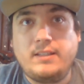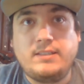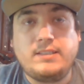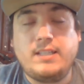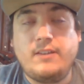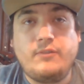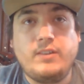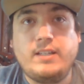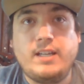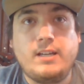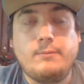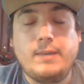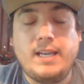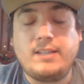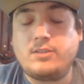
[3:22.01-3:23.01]
It's definitely not
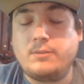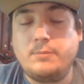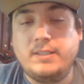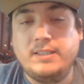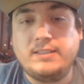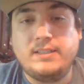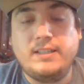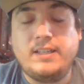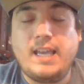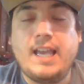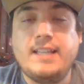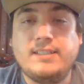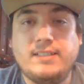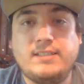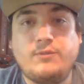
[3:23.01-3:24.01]
a masterpiece. It
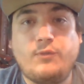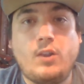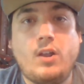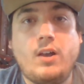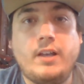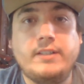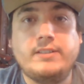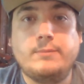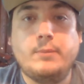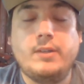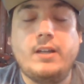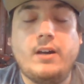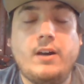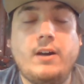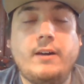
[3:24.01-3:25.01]
has its flaws,
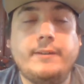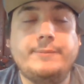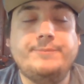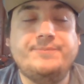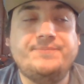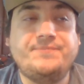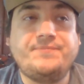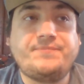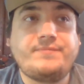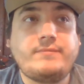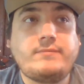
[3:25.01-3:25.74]
but um